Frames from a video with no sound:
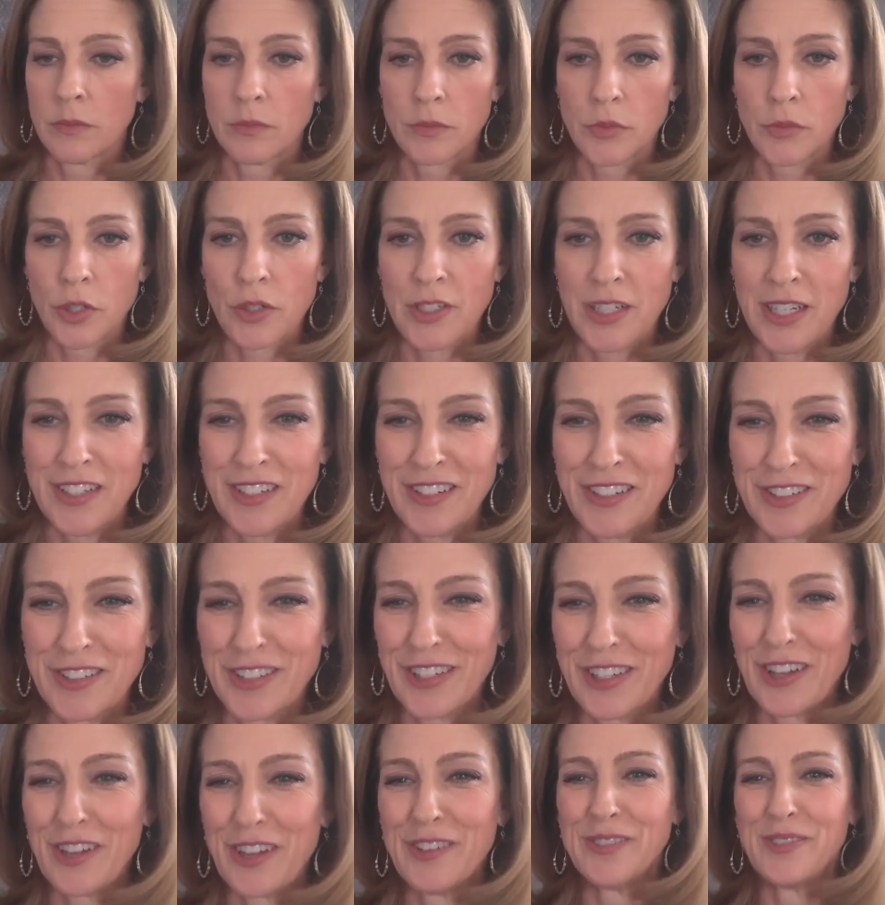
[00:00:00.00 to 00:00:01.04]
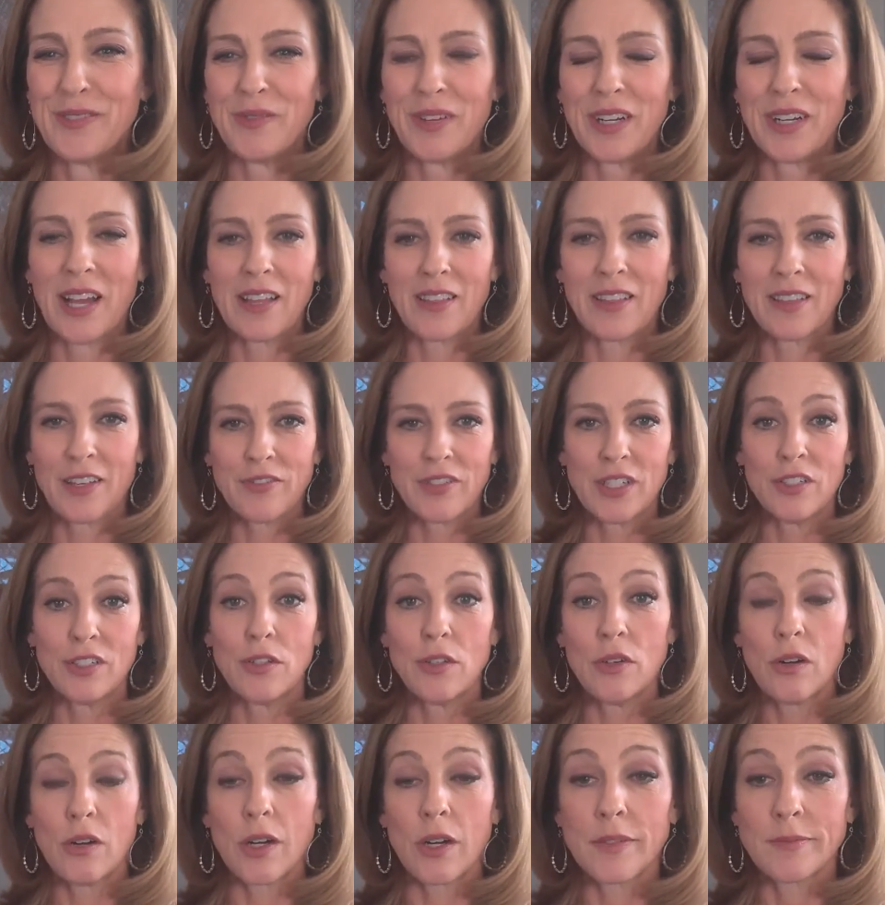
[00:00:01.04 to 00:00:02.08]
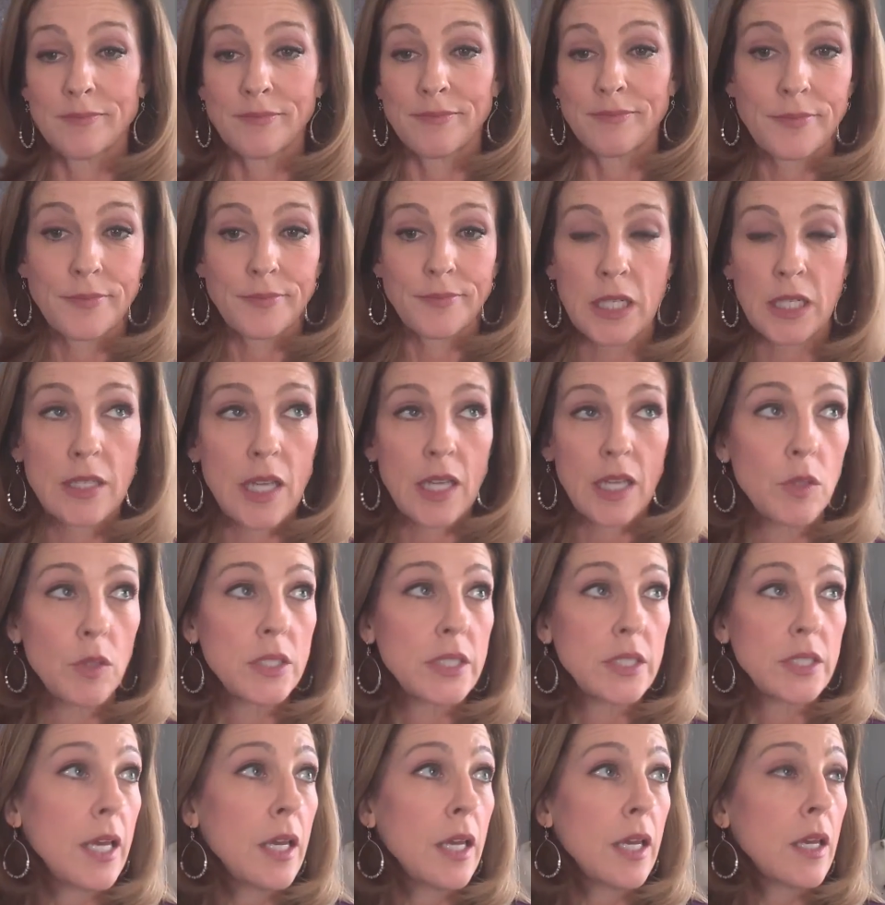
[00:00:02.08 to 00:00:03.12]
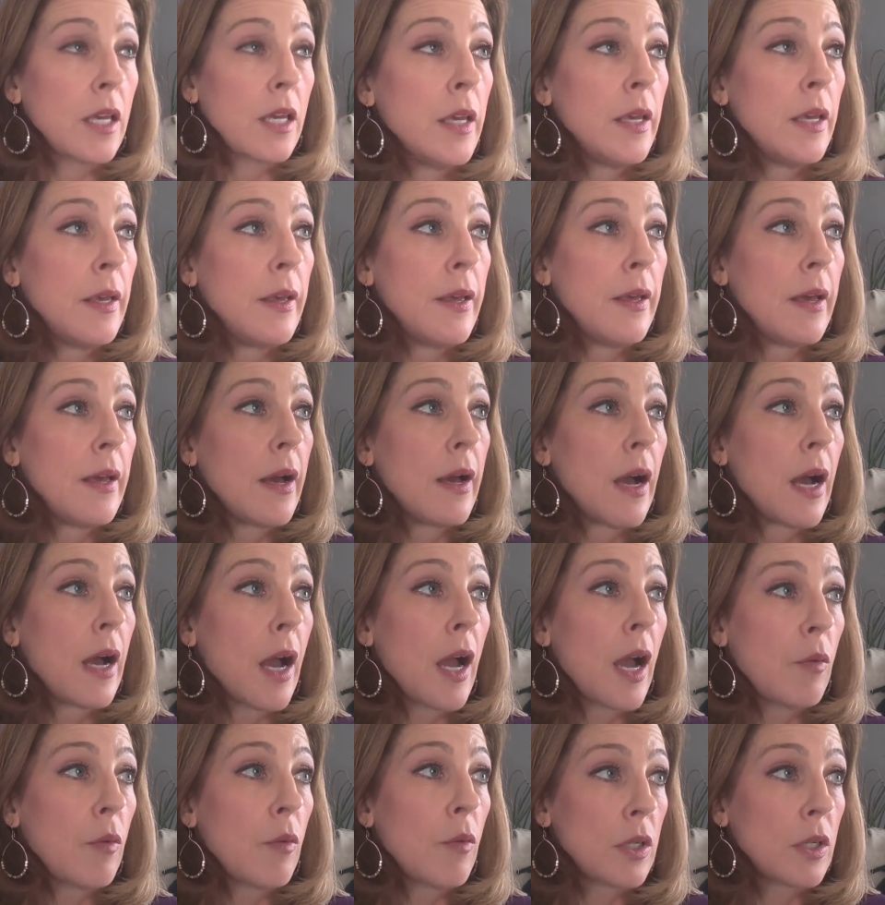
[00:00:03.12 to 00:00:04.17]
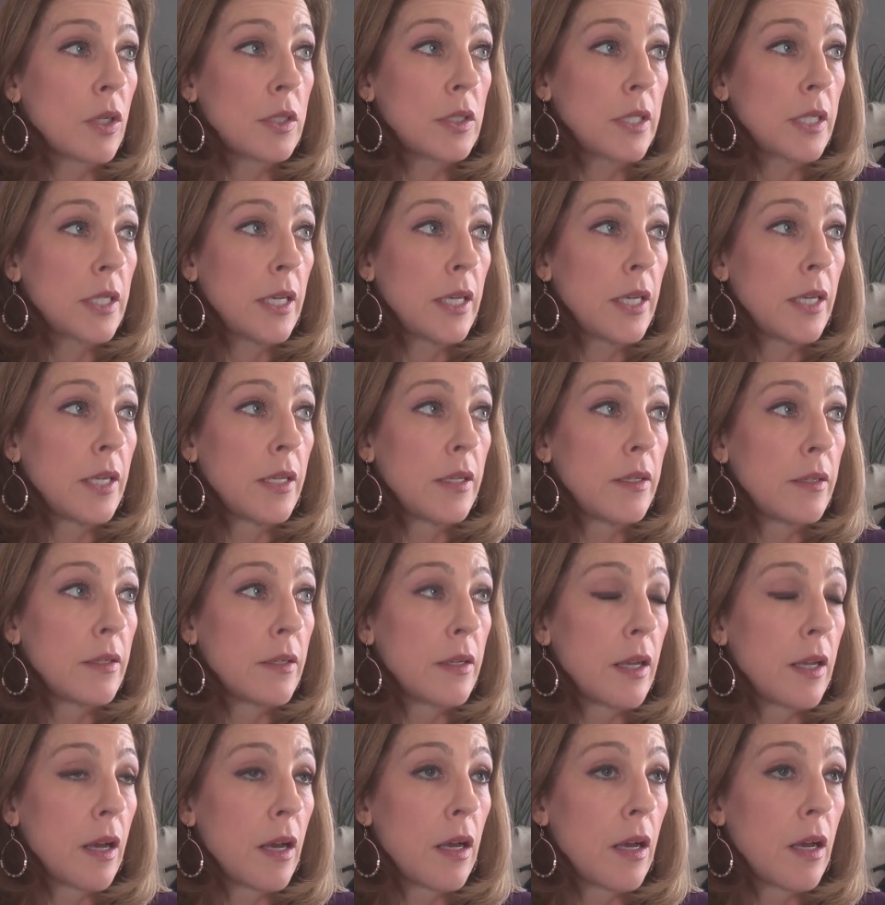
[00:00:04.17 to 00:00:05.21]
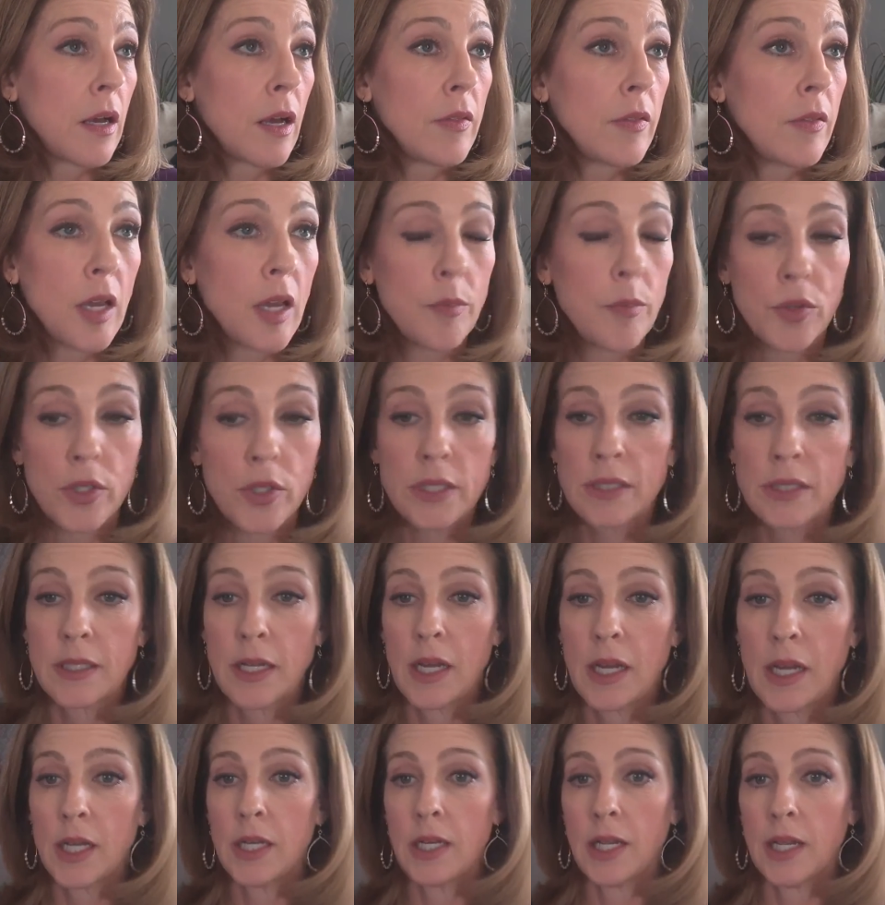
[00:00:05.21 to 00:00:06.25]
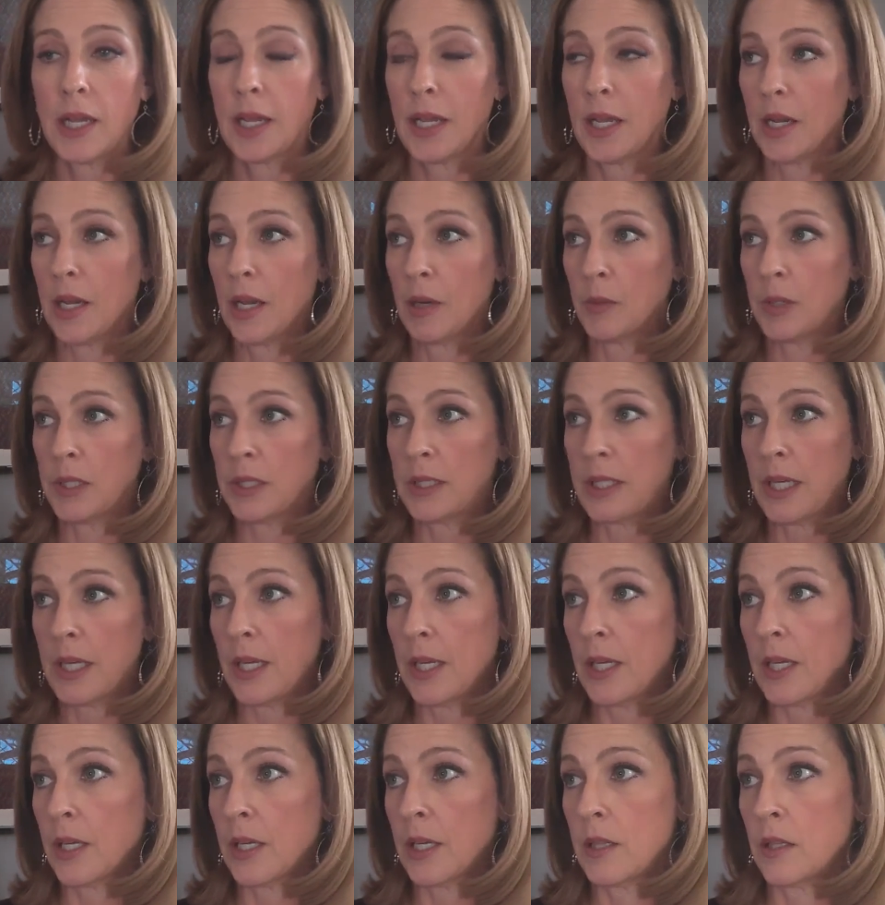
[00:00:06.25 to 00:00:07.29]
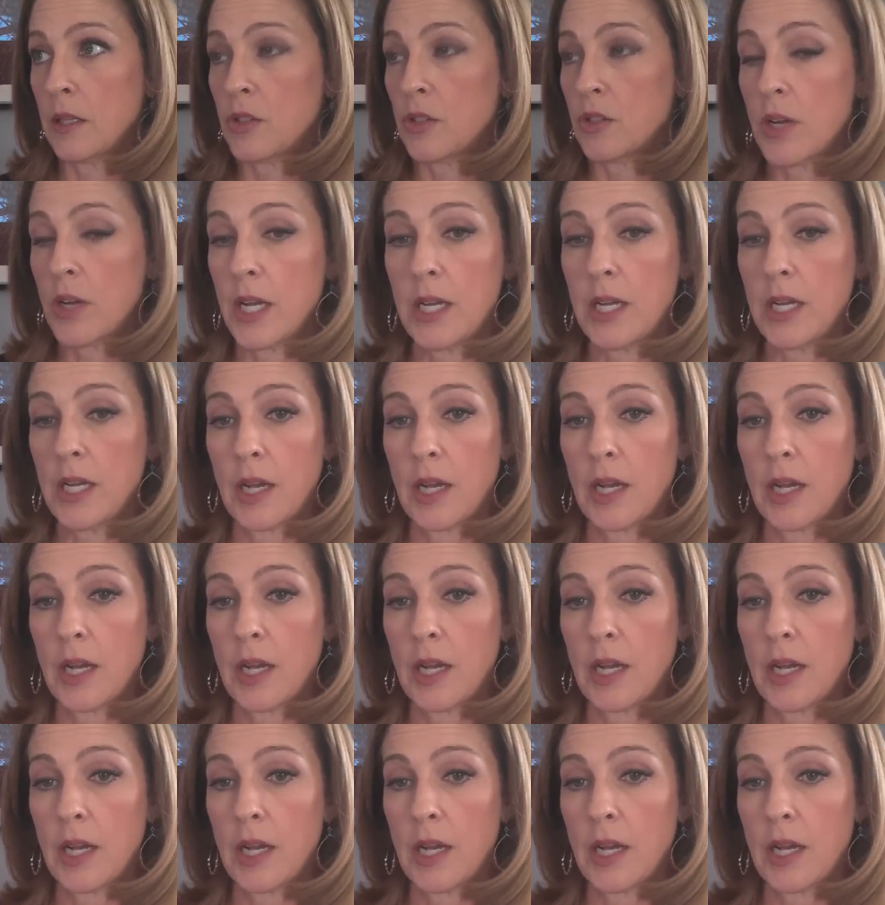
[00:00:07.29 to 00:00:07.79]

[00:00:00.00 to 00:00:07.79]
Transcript: 13 years ago when I lived in New York, because I would take I worked in on the Upper East Side, and I would take the train.